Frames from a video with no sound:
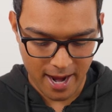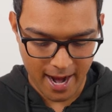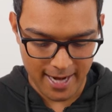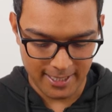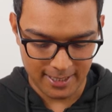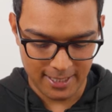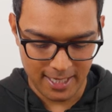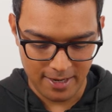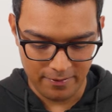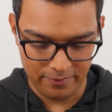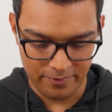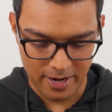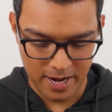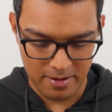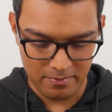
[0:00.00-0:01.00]
add a
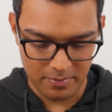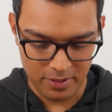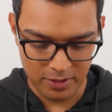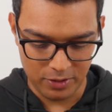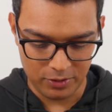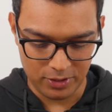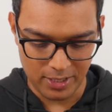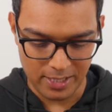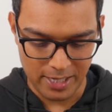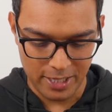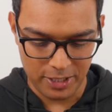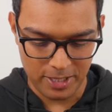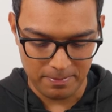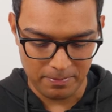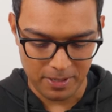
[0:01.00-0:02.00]
keyframe, use the
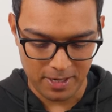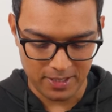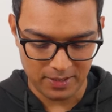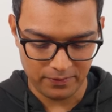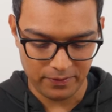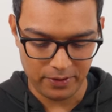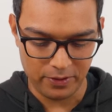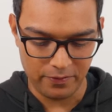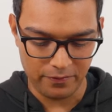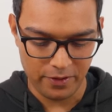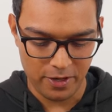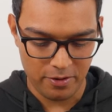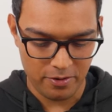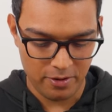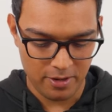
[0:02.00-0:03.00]
linear plus field of
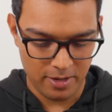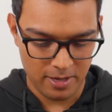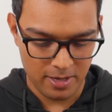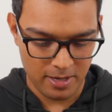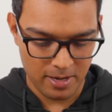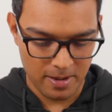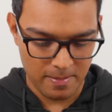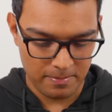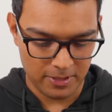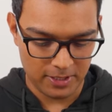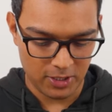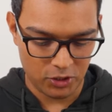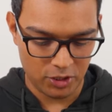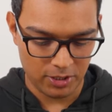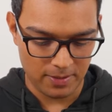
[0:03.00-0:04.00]
view,
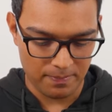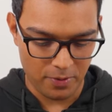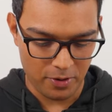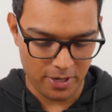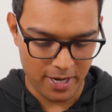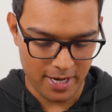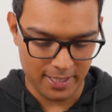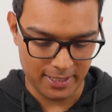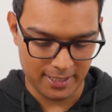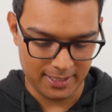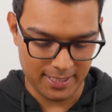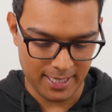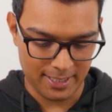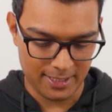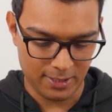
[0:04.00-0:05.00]
position the bonnet in the
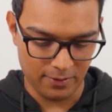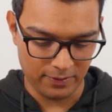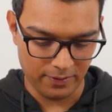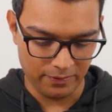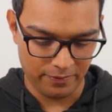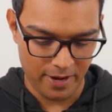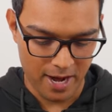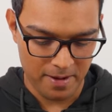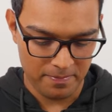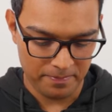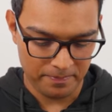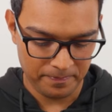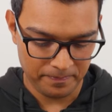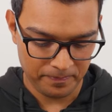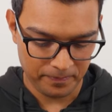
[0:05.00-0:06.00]
center of the frame,
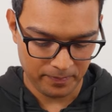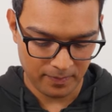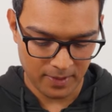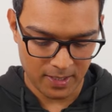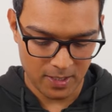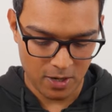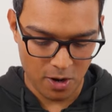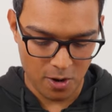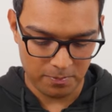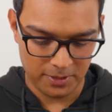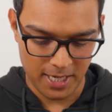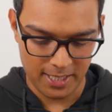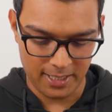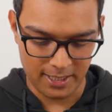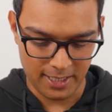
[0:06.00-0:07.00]

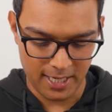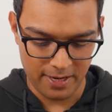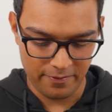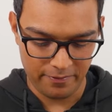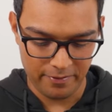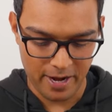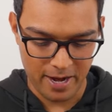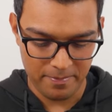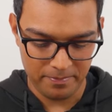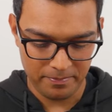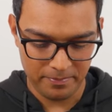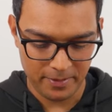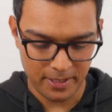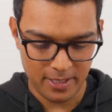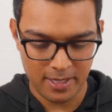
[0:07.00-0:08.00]
update the keyframe,
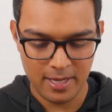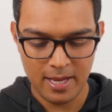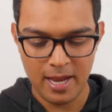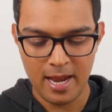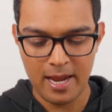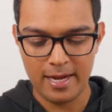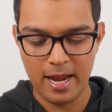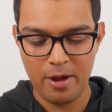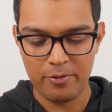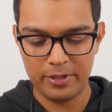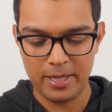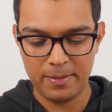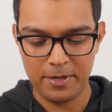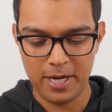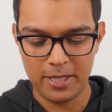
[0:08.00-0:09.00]
and now when
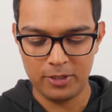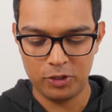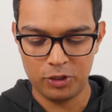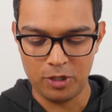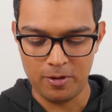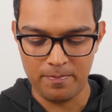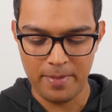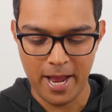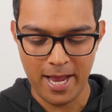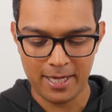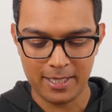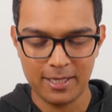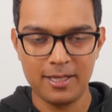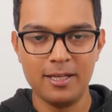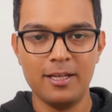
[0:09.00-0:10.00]
I play the shot
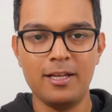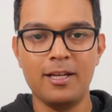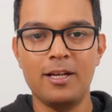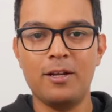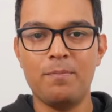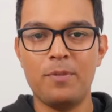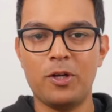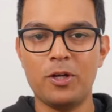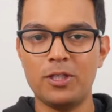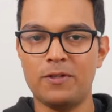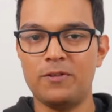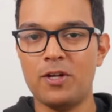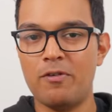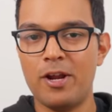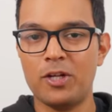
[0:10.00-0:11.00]
back, because of
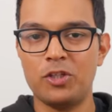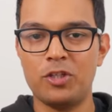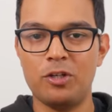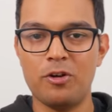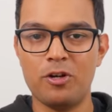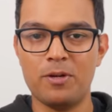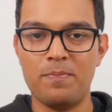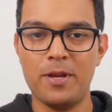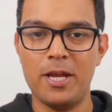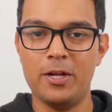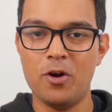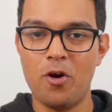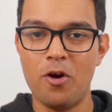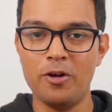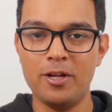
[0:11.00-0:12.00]
direction lock being
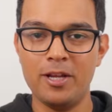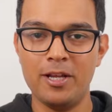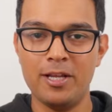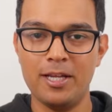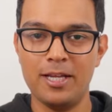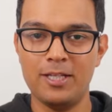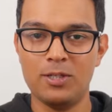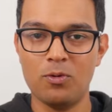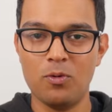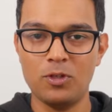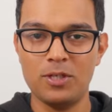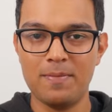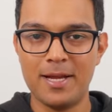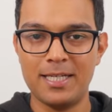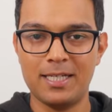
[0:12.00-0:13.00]
on, it's
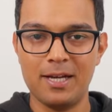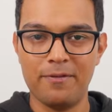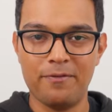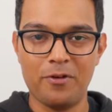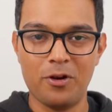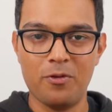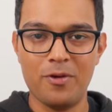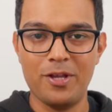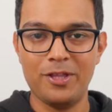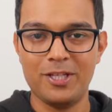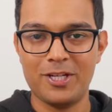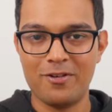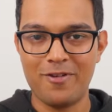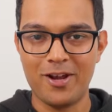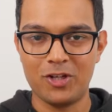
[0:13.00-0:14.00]
automatically following the
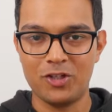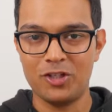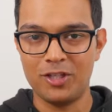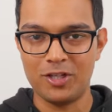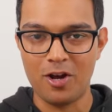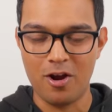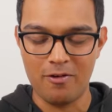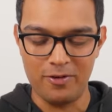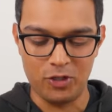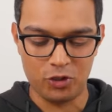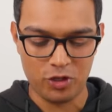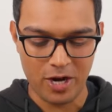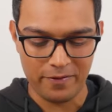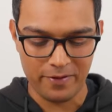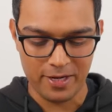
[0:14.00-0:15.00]
direction the car is
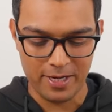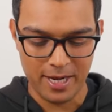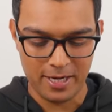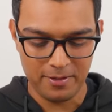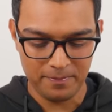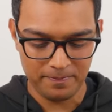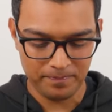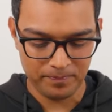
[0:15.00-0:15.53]
traveling in.